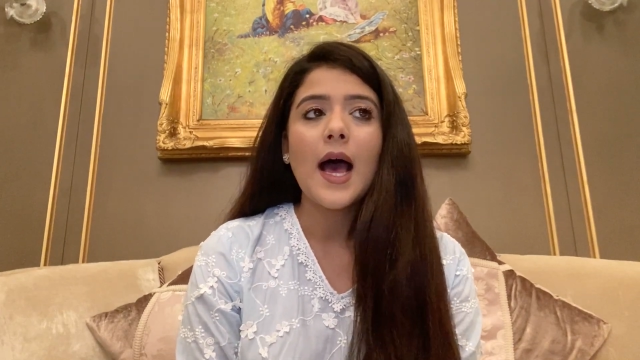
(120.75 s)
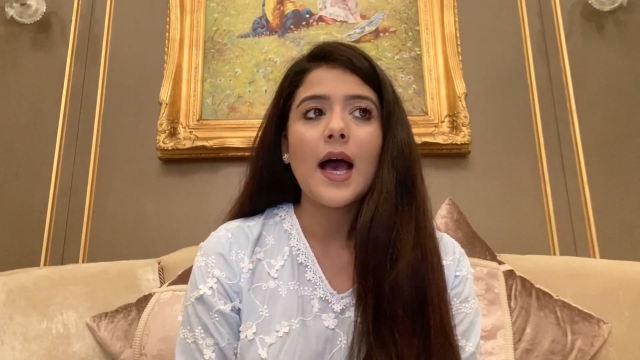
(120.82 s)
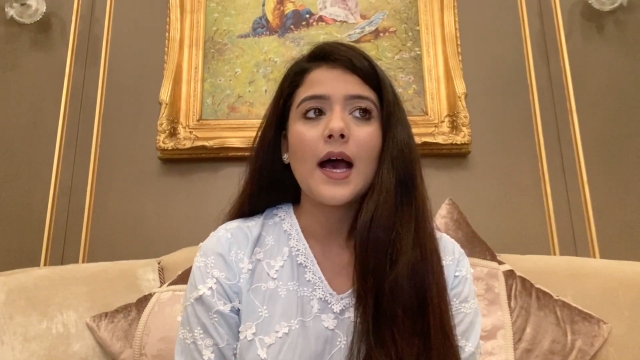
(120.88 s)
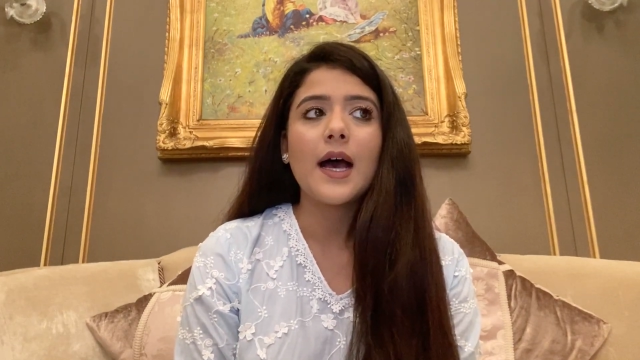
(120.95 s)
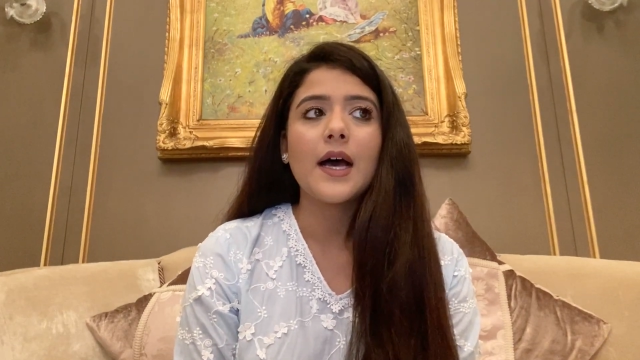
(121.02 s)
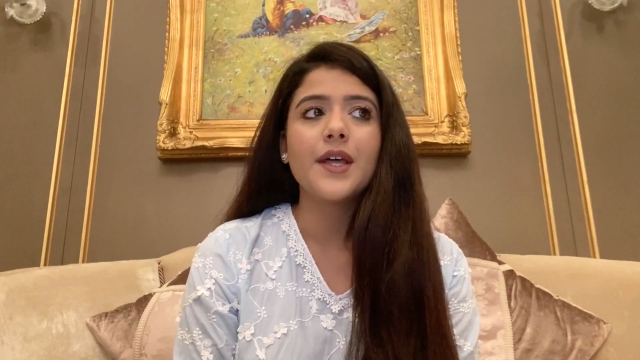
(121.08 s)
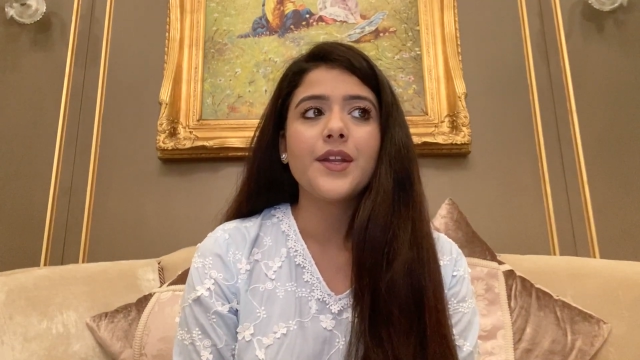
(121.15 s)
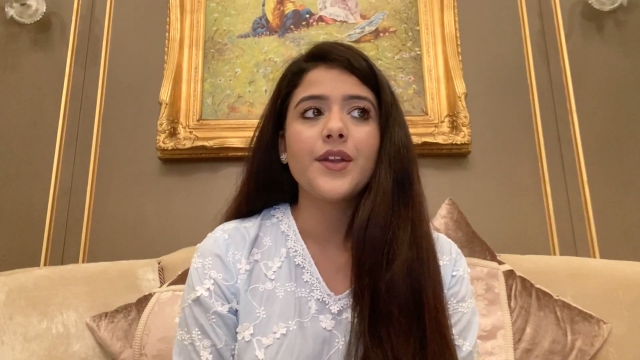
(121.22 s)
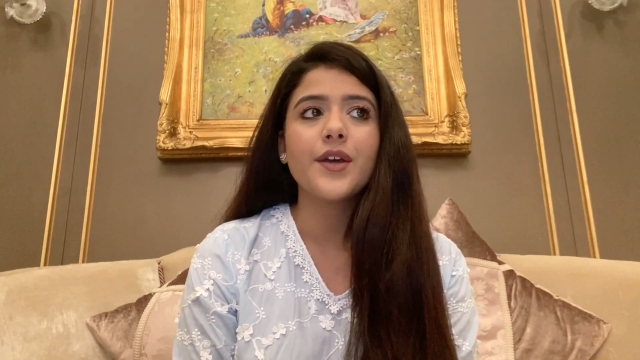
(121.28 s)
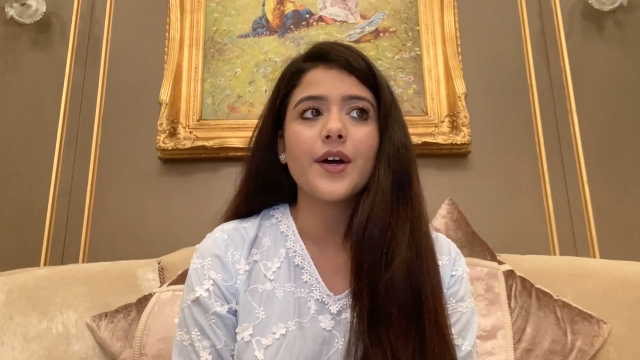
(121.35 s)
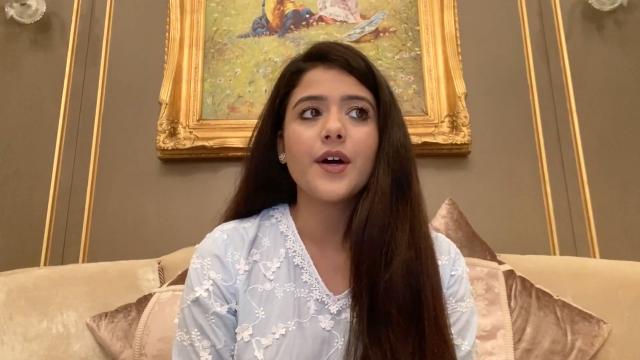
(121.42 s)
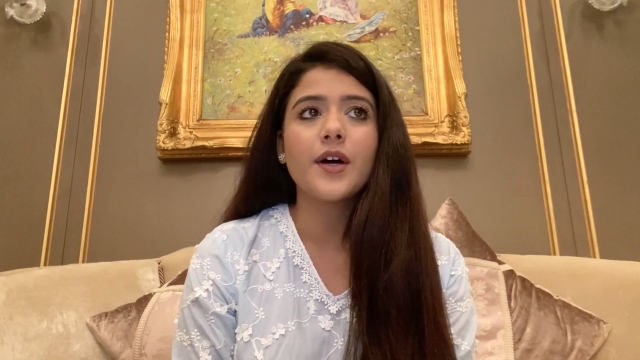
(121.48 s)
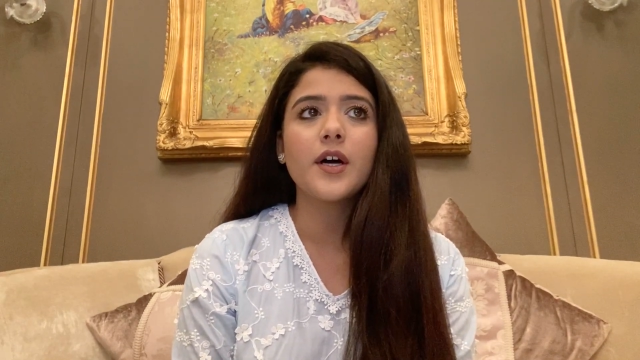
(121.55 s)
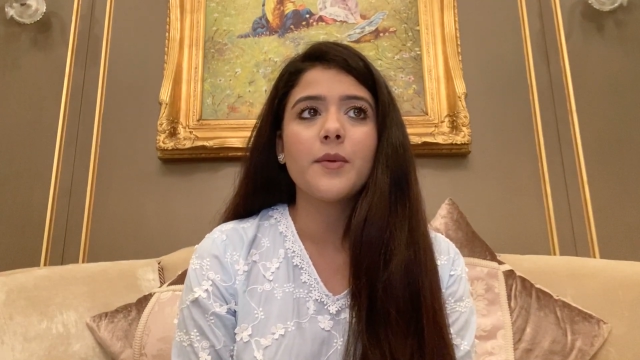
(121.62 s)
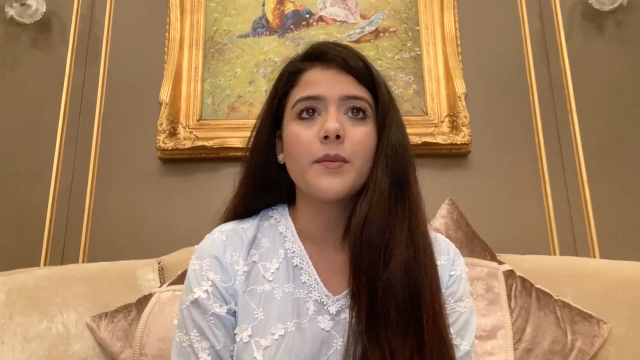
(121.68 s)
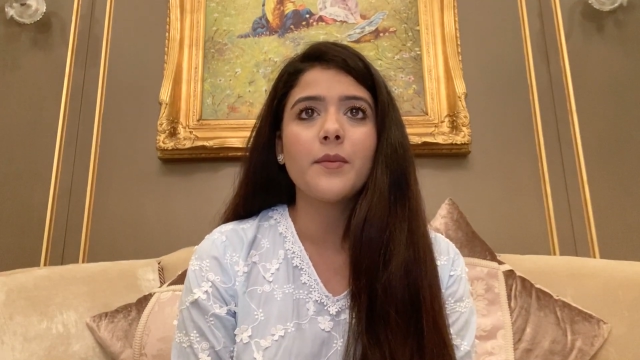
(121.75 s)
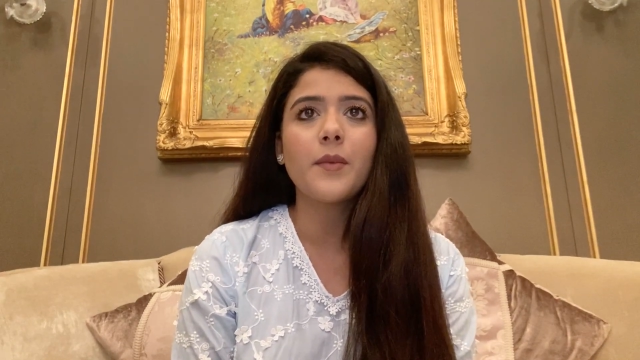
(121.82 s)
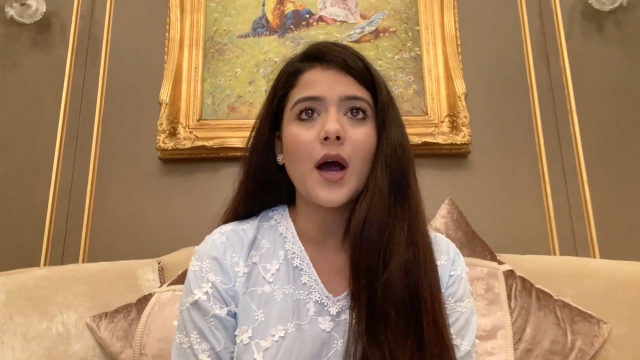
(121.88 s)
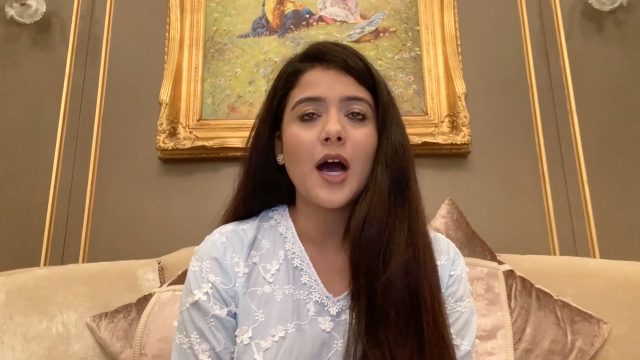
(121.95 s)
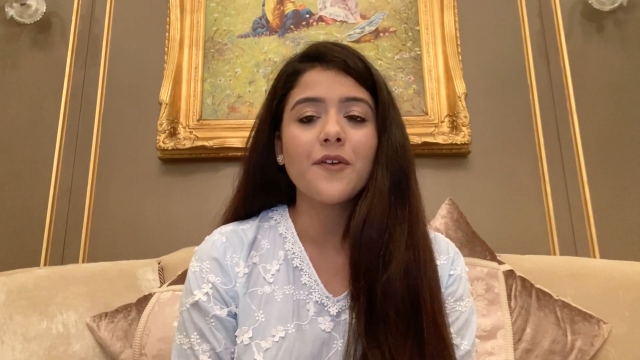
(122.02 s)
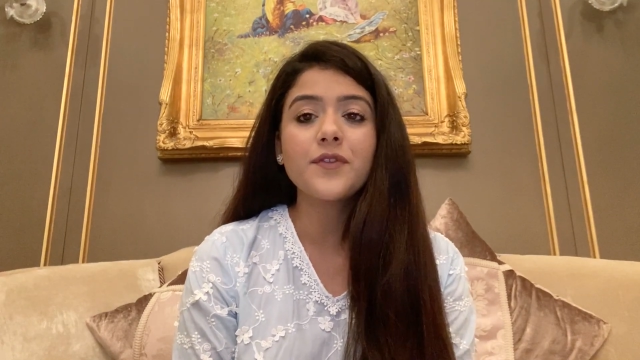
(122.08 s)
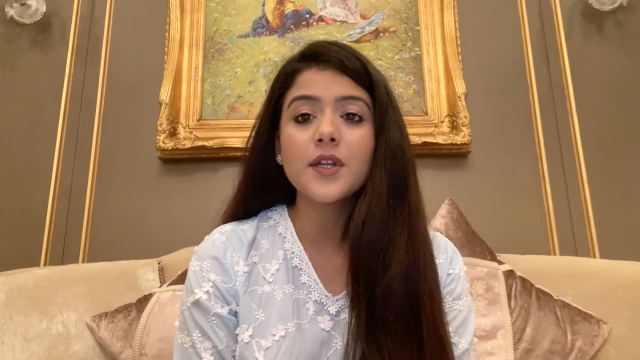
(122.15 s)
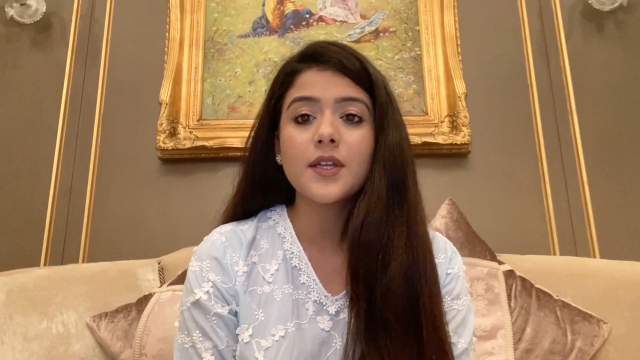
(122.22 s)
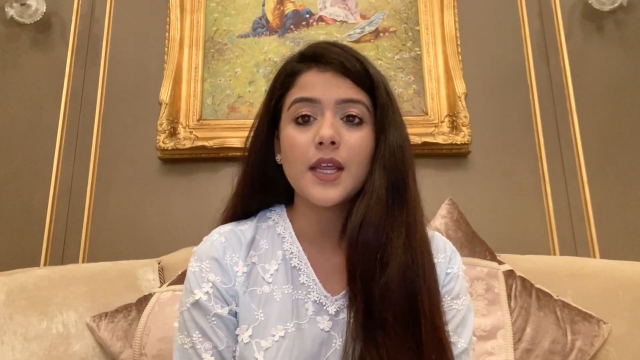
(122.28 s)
And after